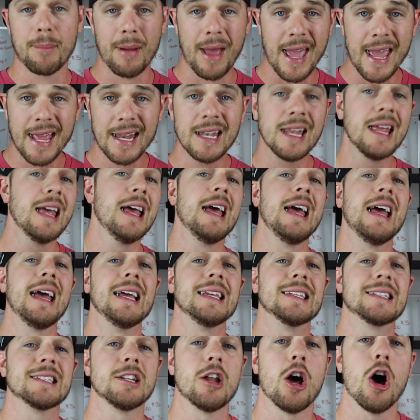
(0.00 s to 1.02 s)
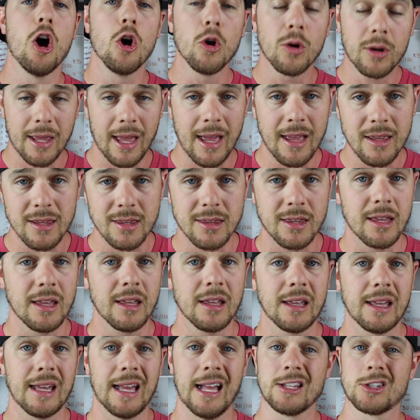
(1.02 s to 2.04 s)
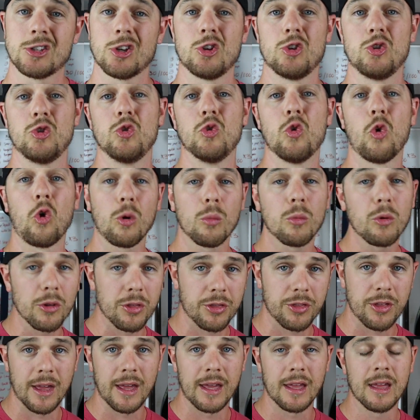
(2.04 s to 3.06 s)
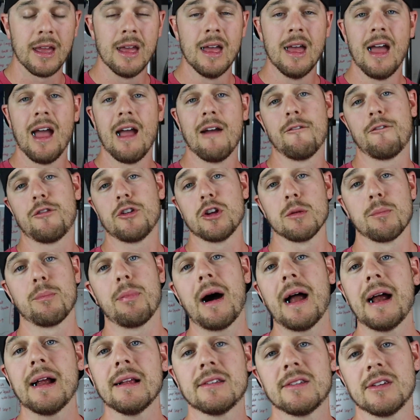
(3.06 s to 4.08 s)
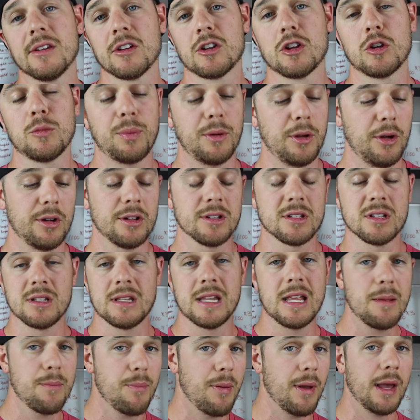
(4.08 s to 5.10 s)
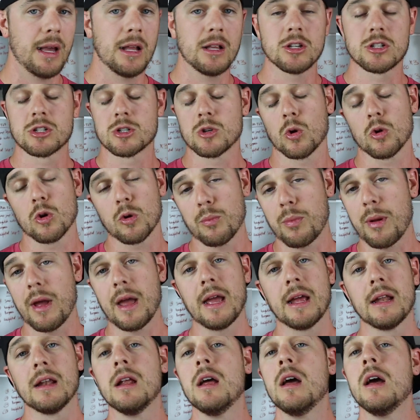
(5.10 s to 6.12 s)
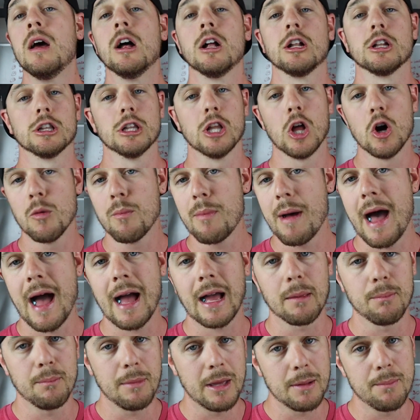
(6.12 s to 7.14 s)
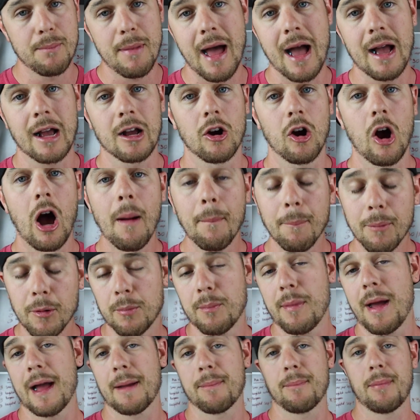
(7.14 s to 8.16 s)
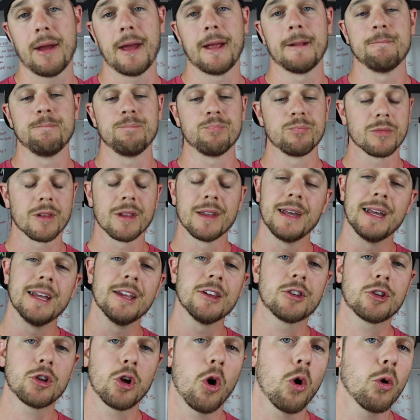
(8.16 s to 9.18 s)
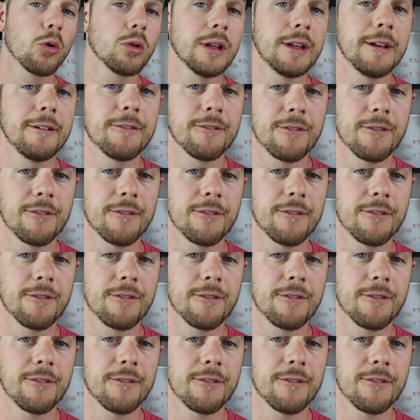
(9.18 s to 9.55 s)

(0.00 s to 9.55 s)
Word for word: Pain is an okay thing, it's a normal thing, and for your body to experience knee pain, shoulder pain, low back, mid back, or upper back pain, is totally